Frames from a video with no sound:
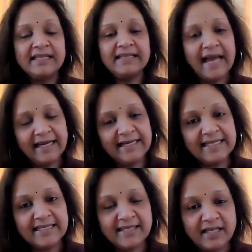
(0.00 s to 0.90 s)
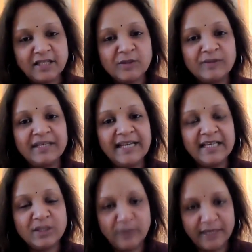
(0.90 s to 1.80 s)
That leads us to the
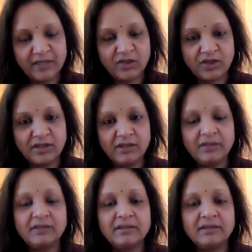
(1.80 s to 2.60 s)
next question.